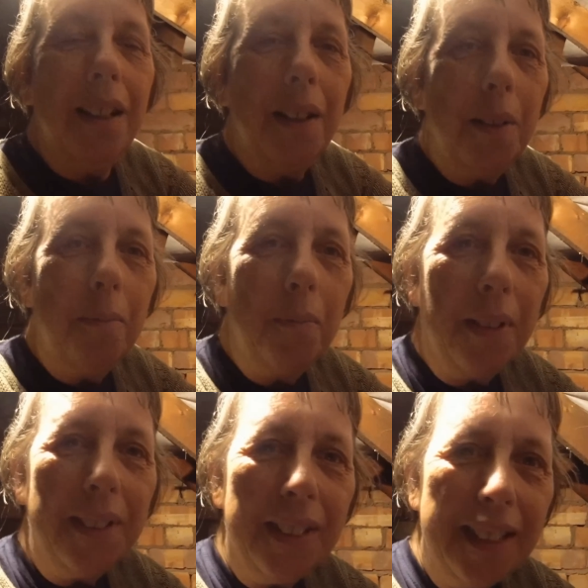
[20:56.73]

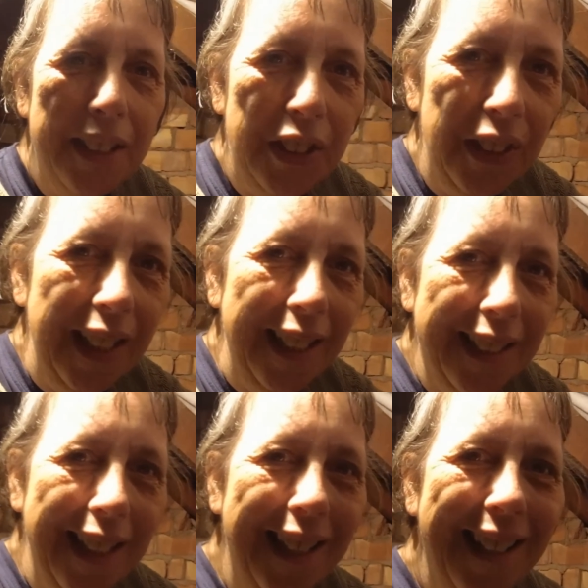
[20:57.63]
But I was just
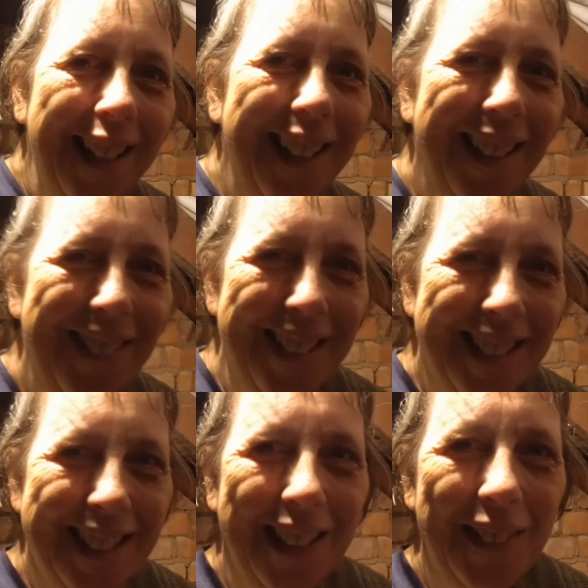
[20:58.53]
intrigued. I
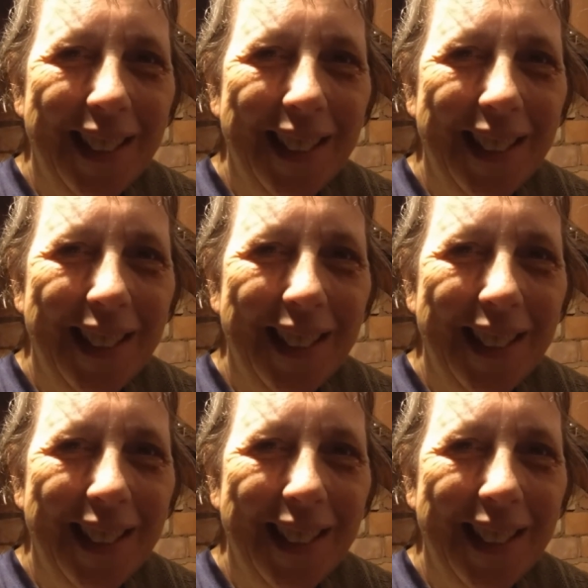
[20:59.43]
mean,